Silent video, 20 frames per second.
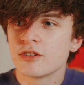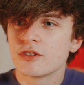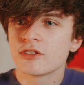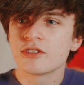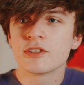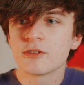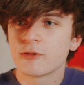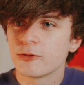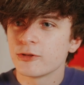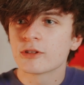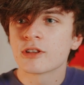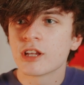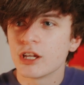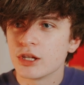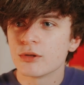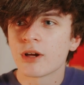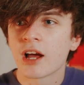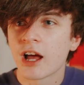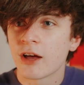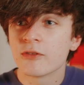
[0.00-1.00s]
to feel like
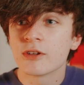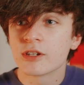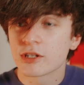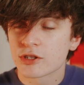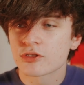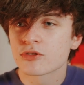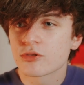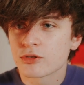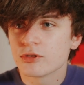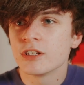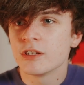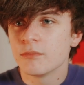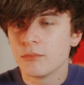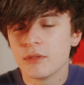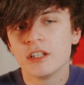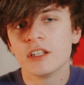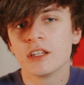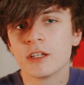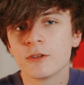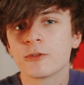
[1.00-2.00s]
you're having a truly
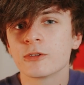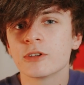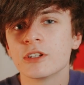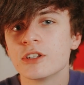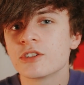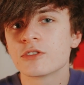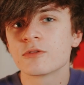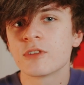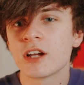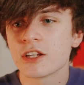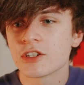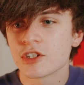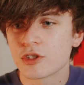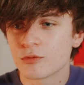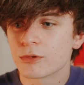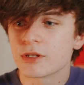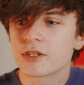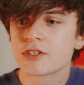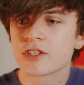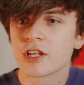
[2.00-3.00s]
meaningful interaction
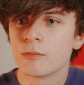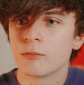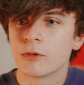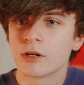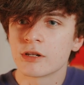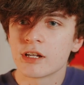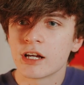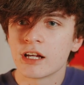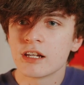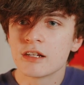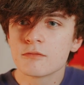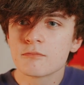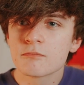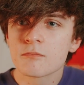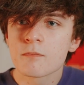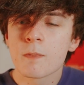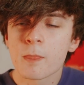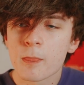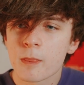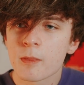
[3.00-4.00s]
with someone,
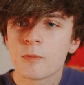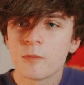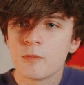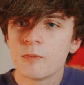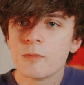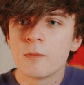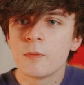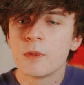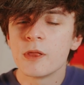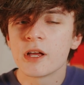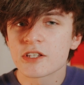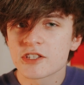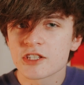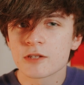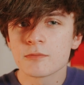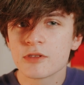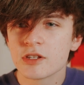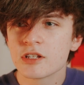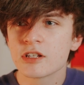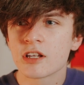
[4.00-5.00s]
and that's
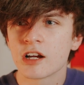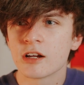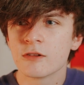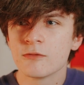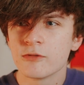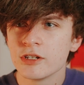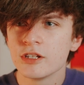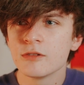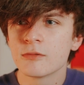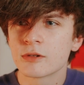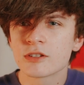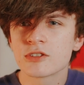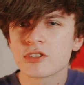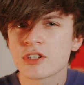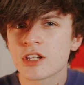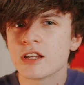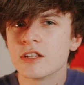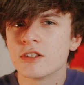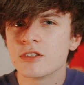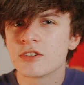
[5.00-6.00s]
something that I really want to
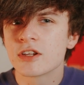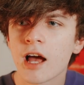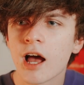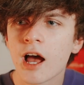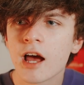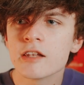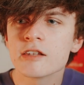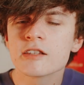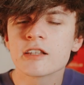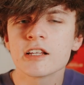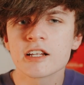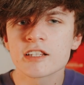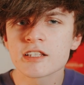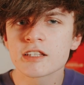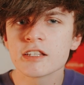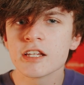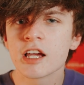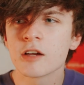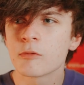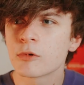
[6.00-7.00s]
change. And
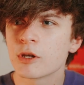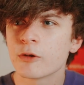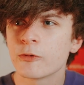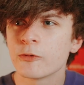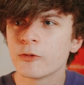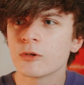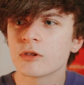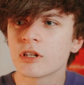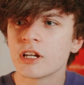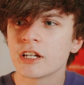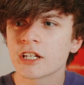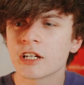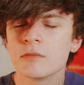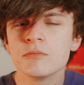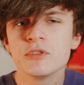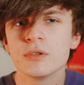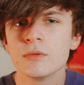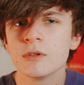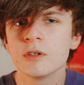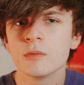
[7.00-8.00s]
lastly, I want to feel like I'm
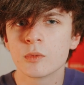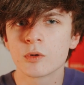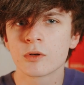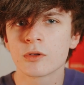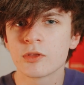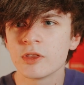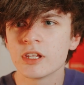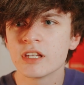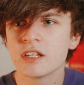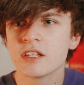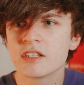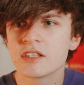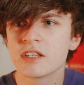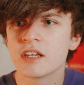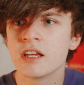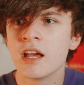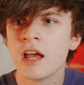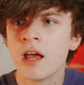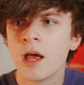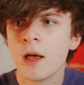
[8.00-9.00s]
doing more things
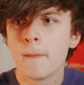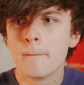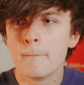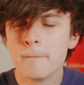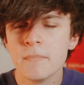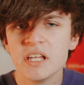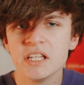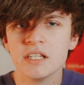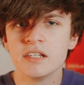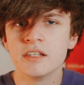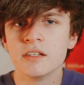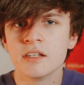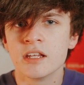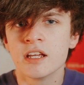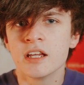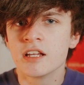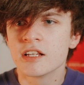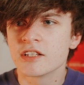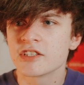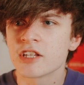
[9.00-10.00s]
that mean
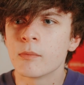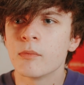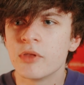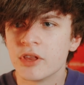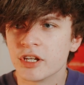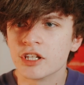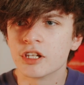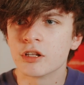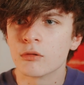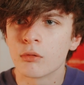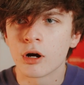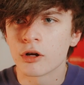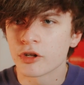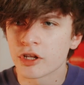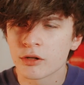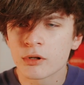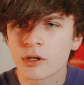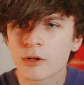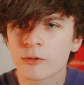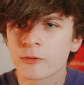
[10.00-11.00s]
something in the world. I
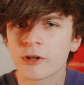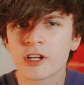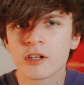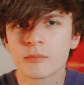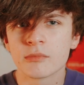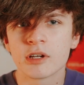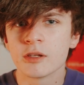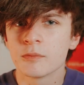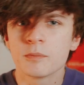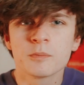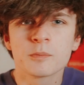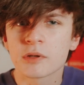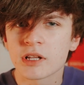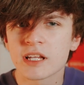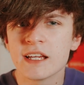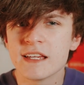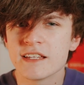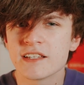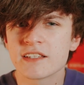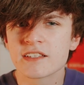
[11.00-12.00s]
want to find my
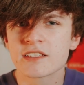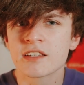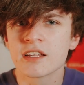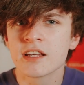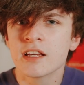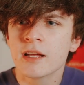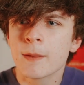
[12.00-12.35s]
place,